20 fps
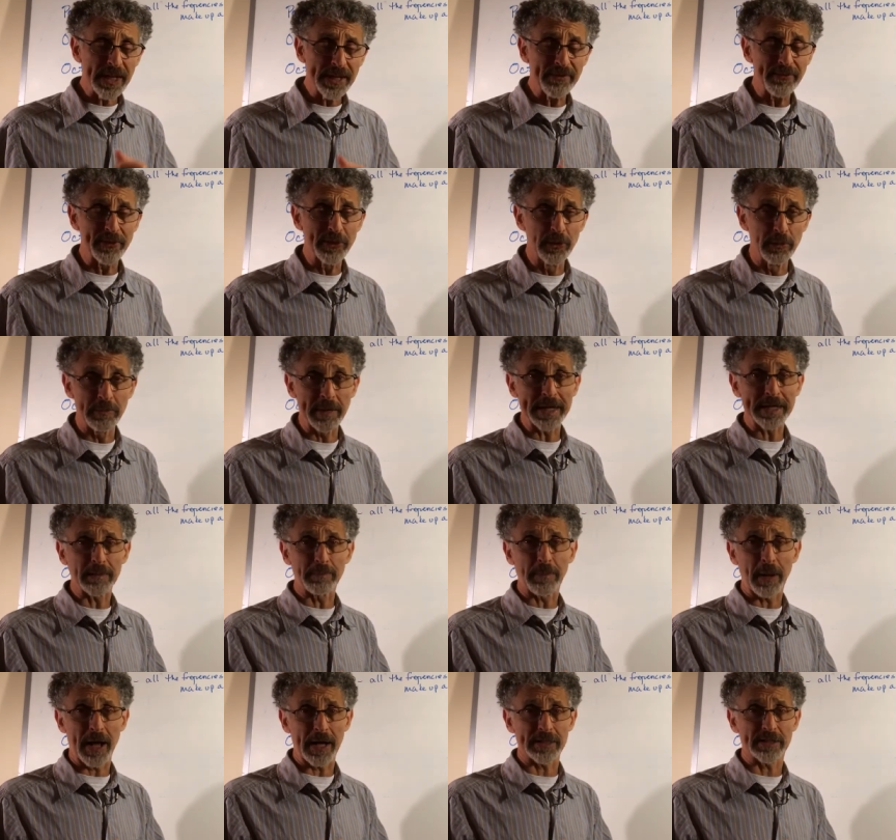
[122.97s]
if you make
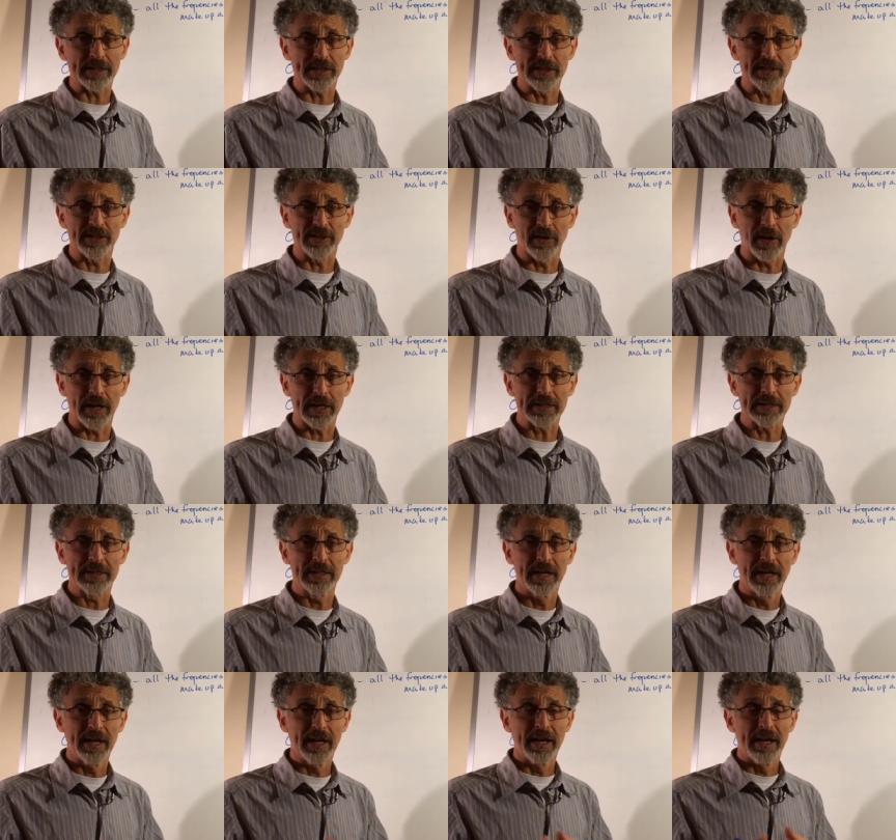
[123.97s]
a pasta sauce,